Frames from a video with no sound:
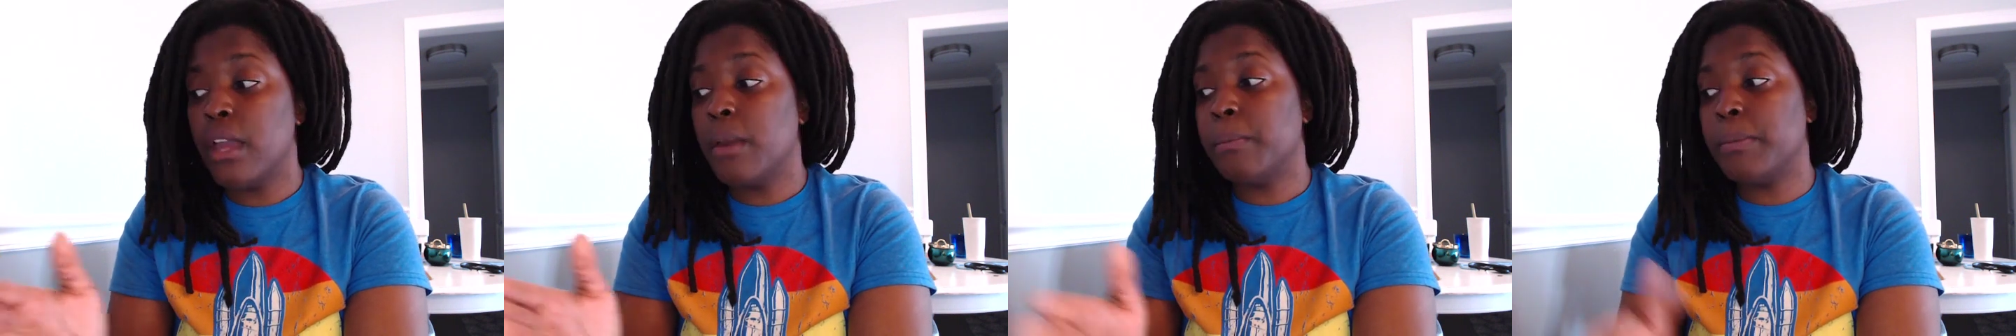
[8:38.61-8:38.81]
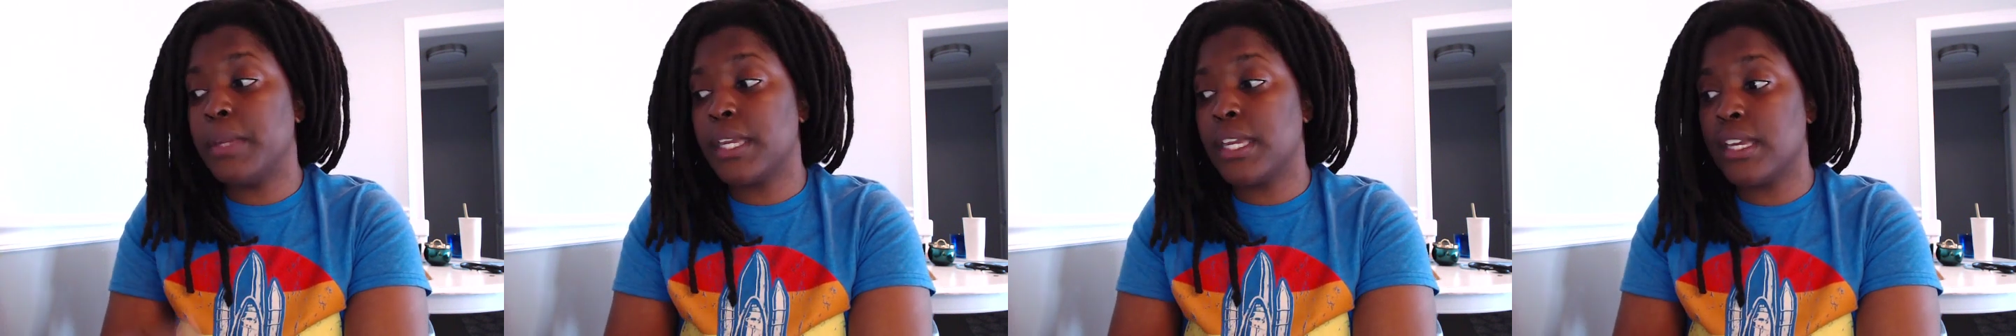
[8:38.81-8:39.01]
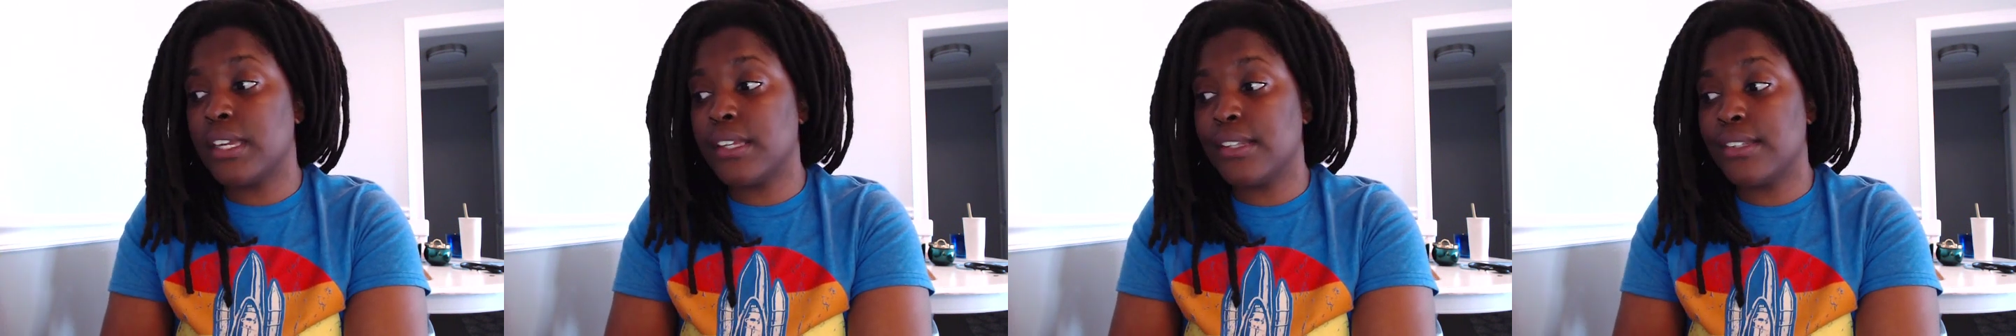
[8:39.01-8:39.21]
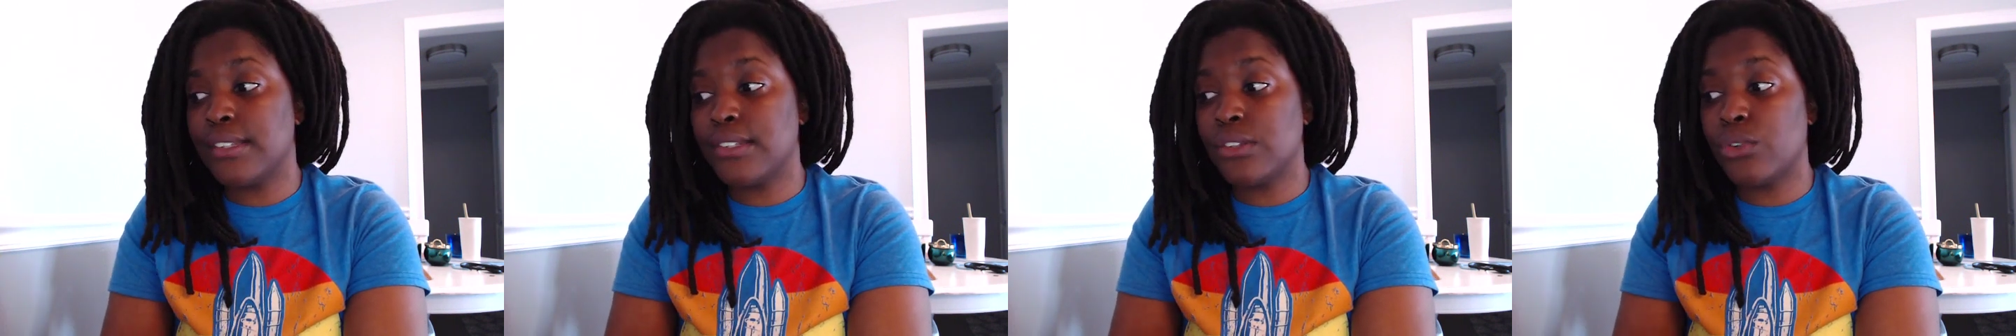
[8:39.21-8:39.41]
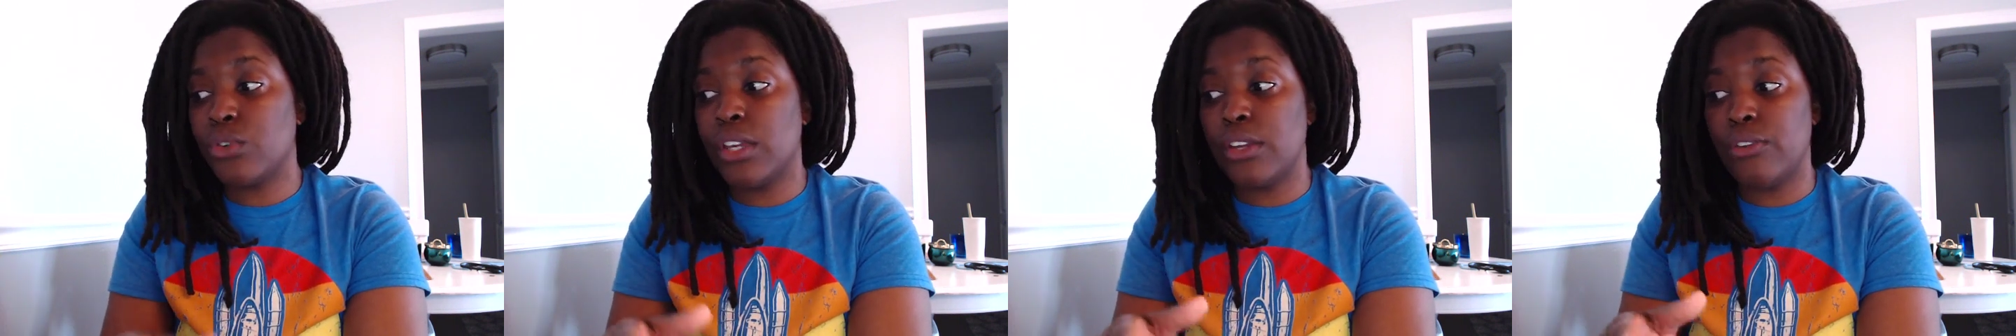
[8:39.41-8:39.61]

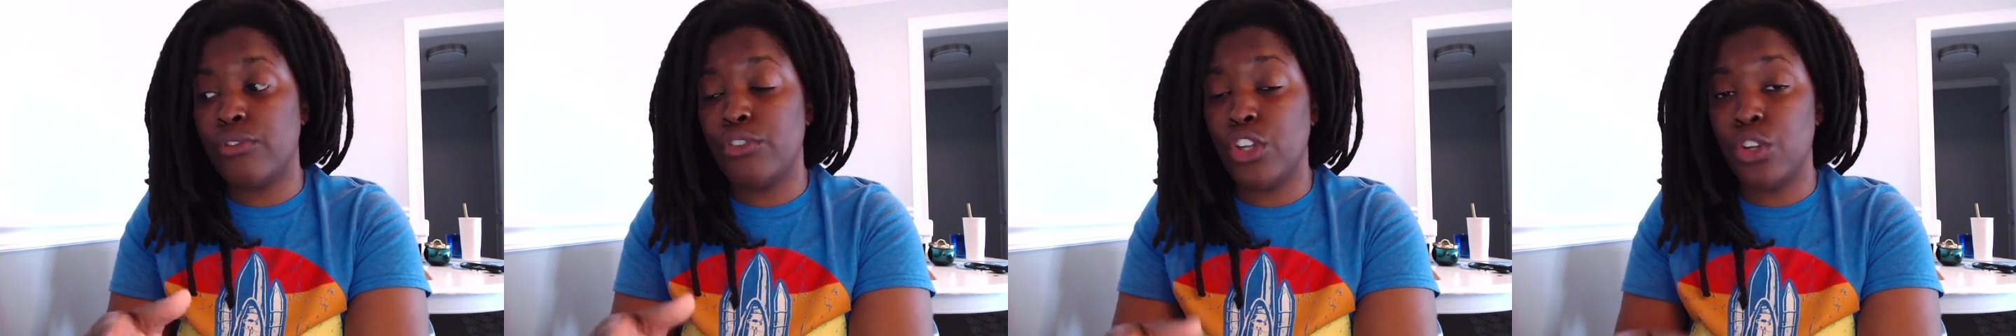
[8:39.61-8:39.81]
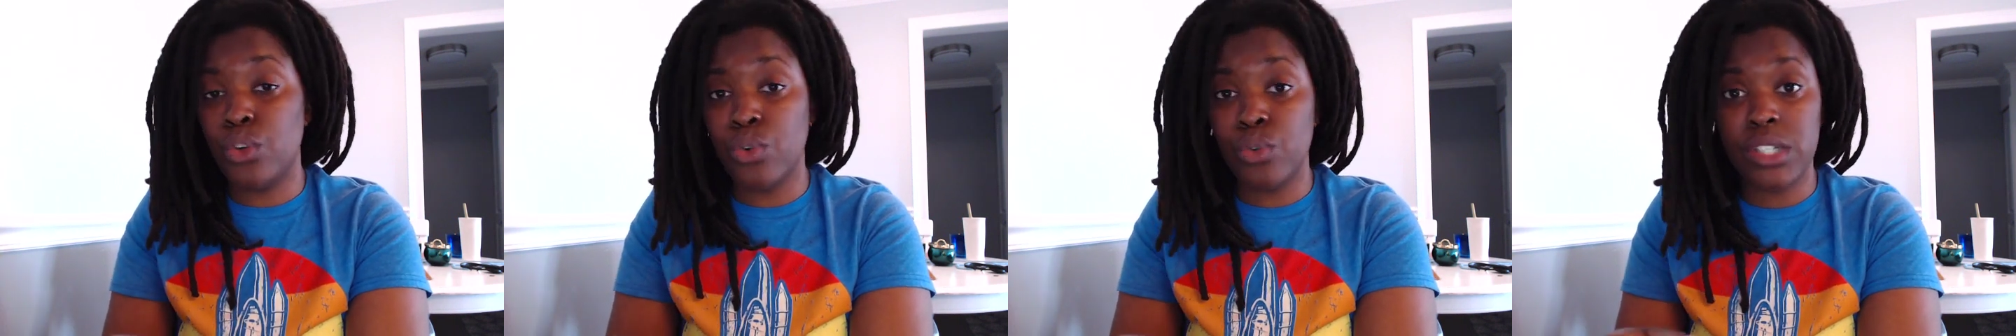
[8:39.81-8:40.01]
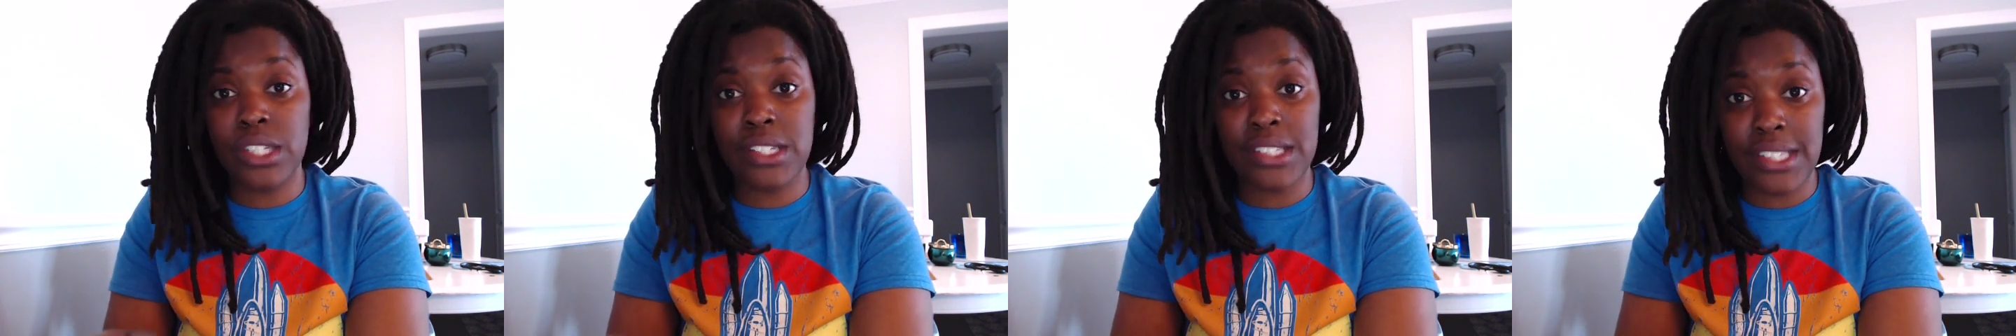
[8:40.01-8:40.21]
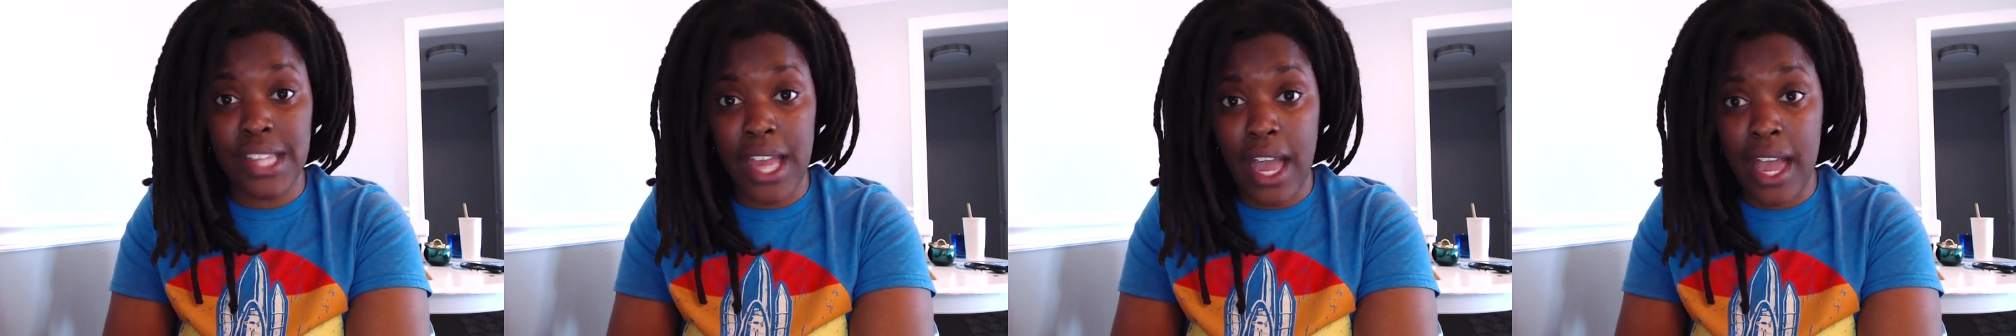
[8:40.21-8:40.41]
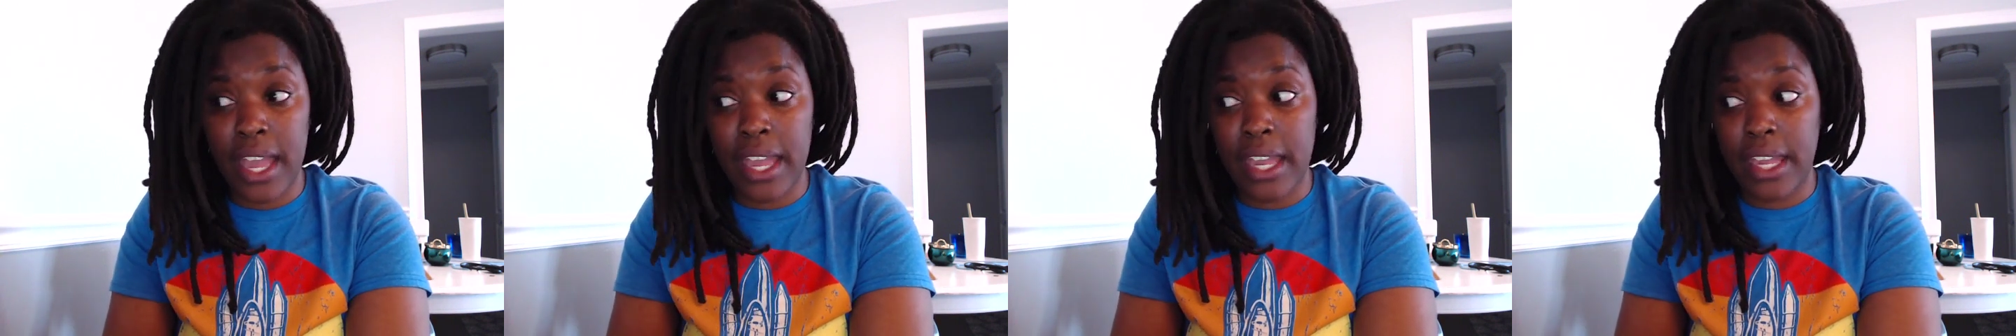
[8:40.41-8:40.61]
Because if you
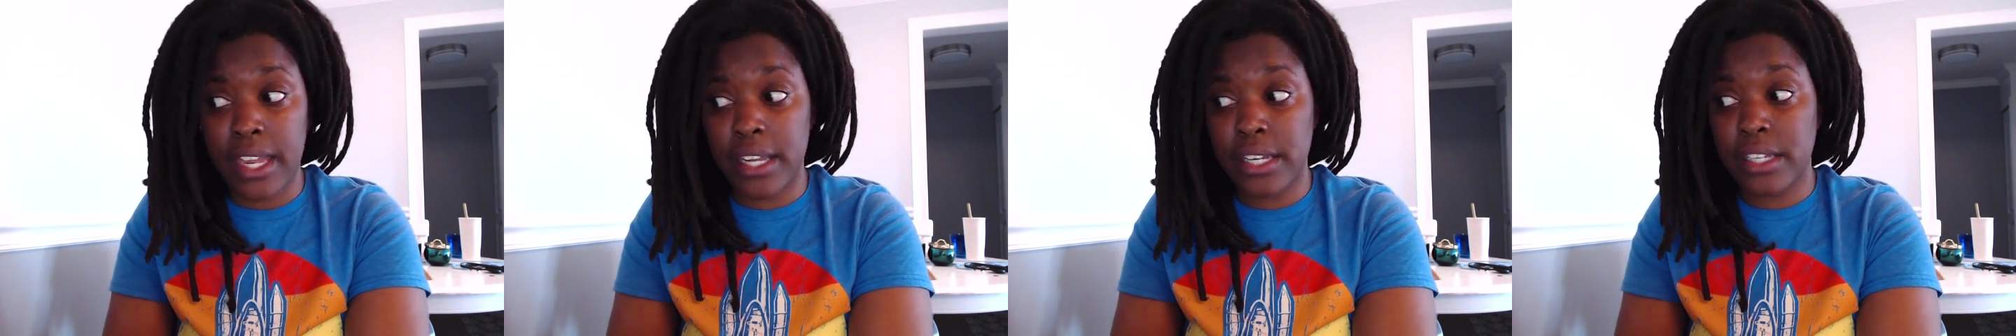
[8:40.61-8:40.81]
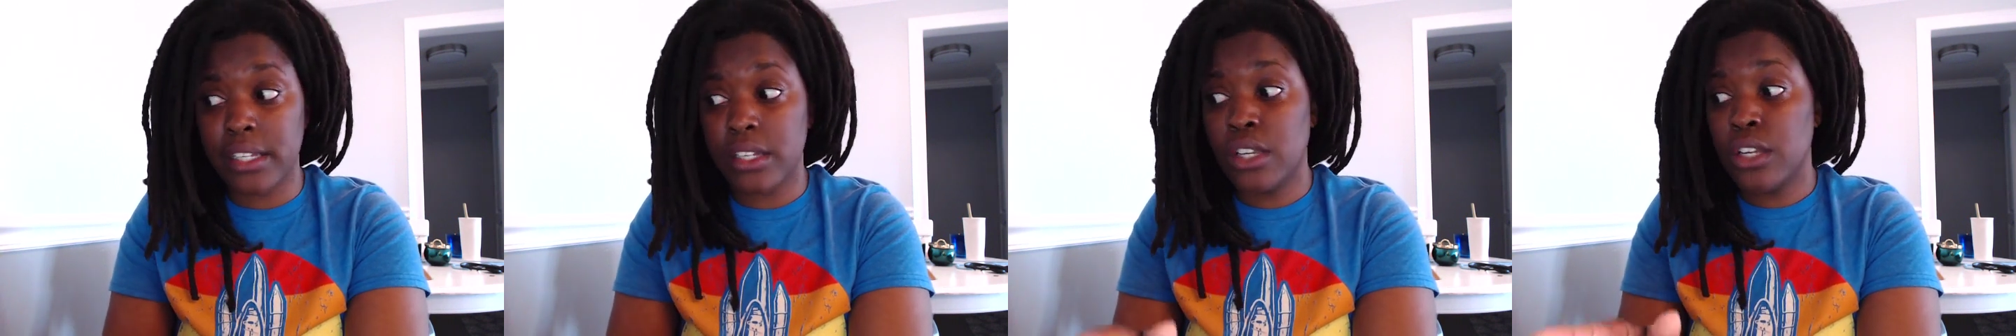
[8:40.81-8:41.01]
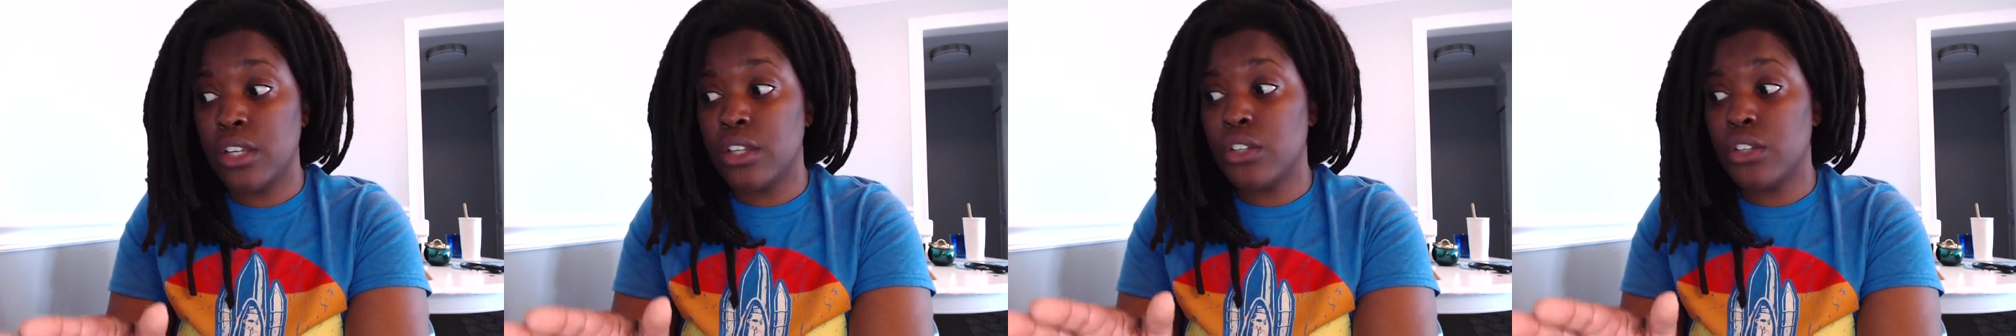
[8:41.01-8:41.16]
decide